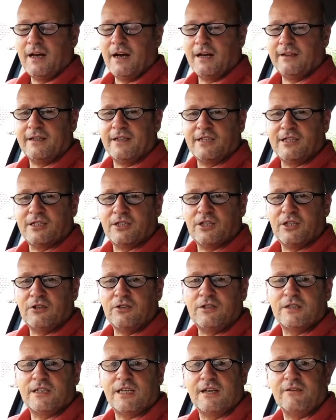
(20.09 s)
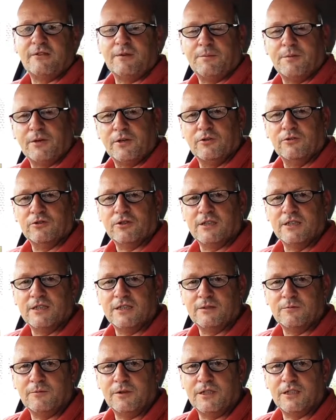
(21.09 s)
And there's two safety
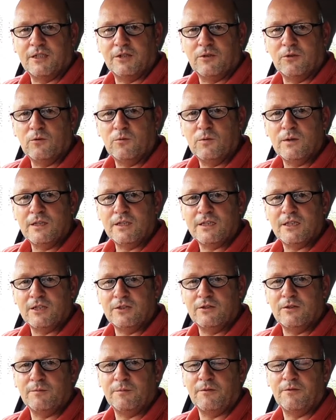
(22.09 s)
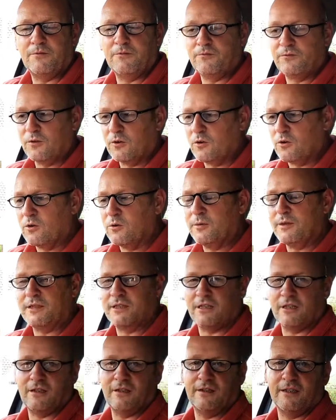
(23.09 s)
precautions that we should always do before we
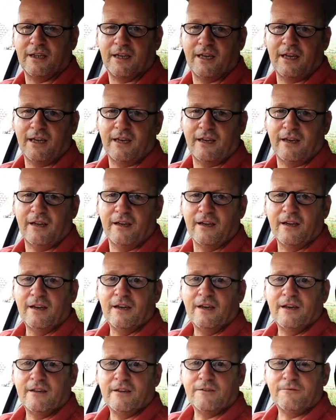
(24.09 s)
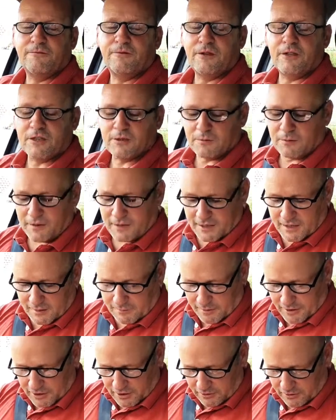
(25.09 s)
turn the key. The first one is
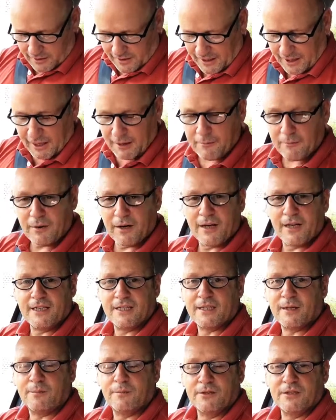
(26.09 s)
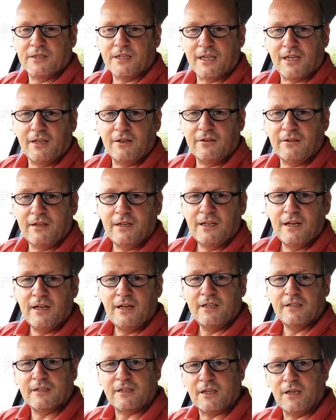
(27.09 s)
to make sure the handbrake is up and secure.
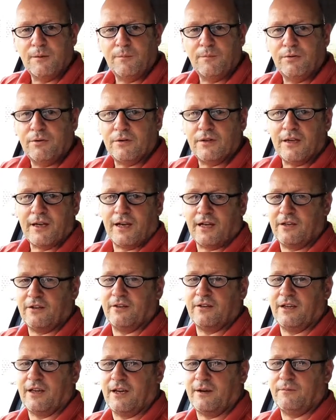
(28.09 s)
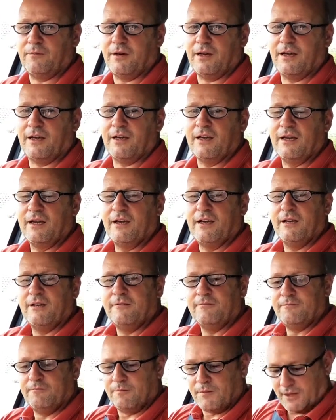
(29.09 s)
So you put the hand on the handbrake,
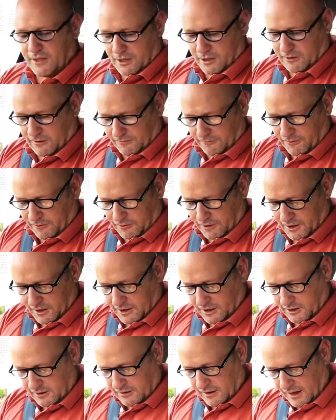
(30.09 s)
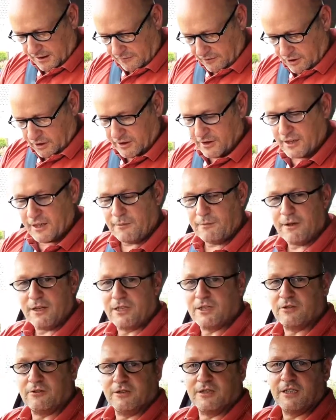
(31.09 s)
make sure it feels secure, have a look at it,
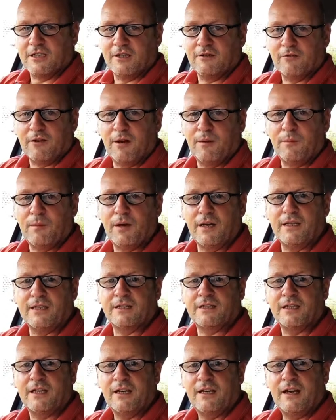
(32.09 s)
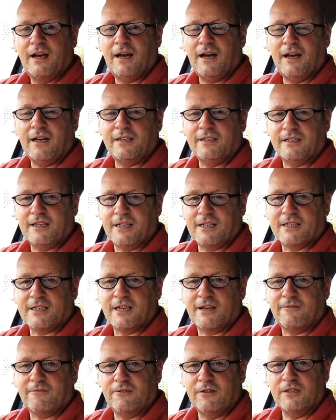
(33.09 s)
make sure it's in the right place, and test
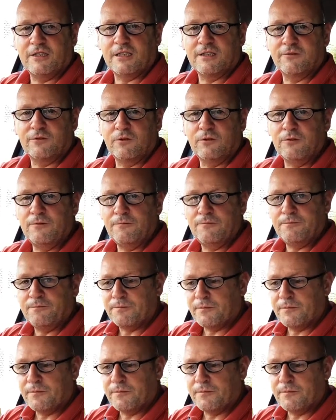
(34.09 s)
that first of all.